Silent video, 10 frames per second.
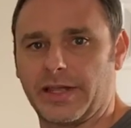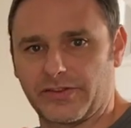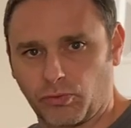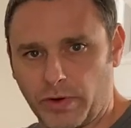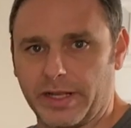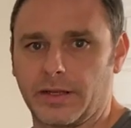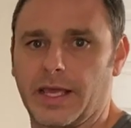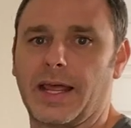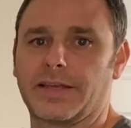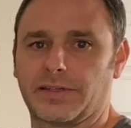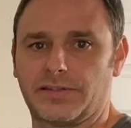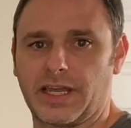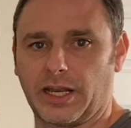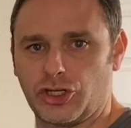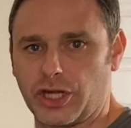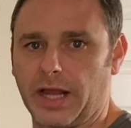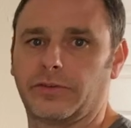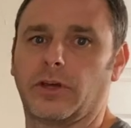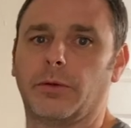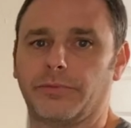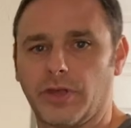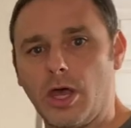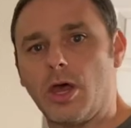that's written that has a set of checksums.